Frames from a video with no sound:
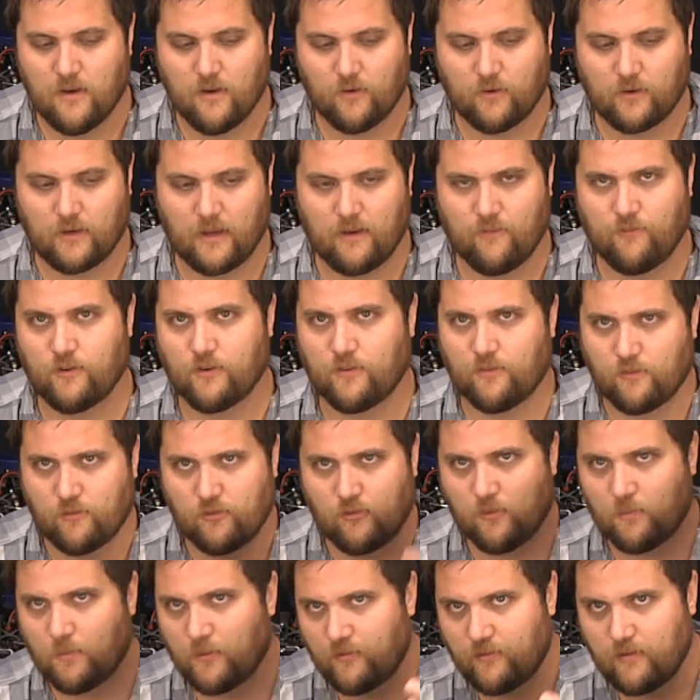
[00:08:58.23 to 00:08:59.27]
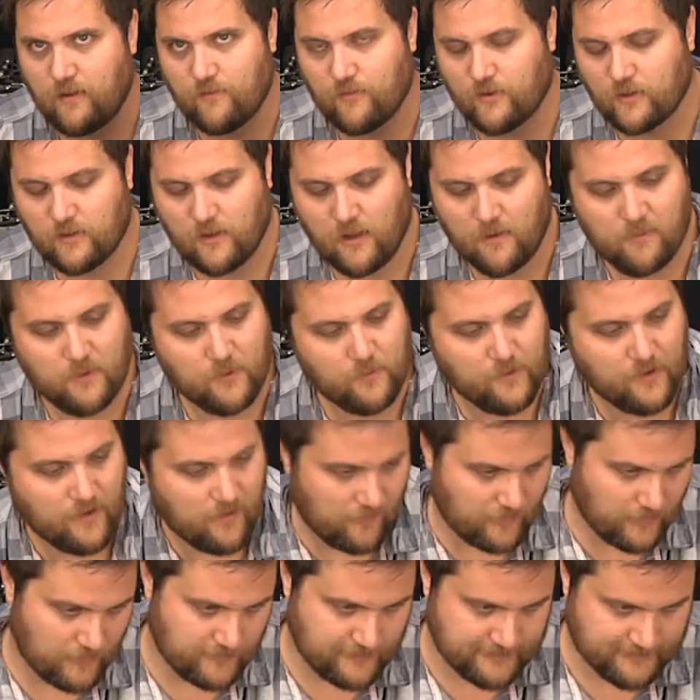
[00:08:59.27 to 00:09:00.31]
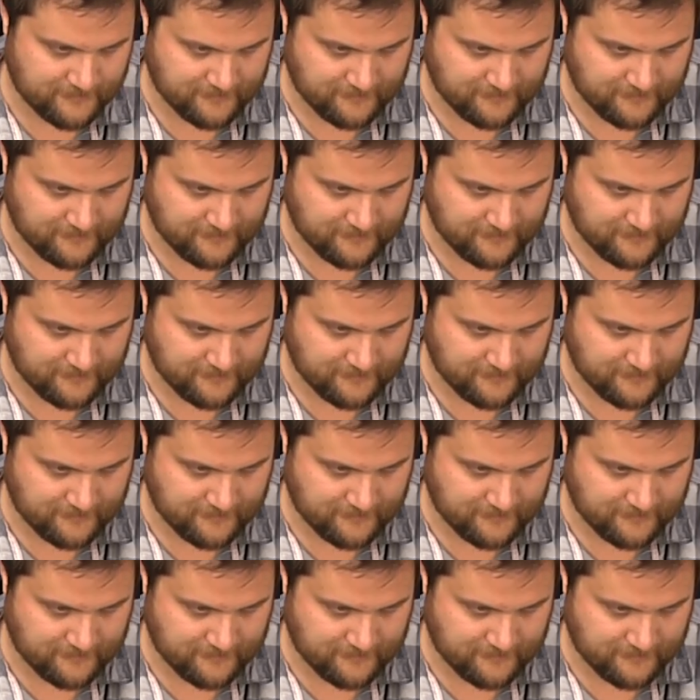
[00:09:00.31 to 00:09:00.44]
Okay, if you're in their Super Saver Club or whatever.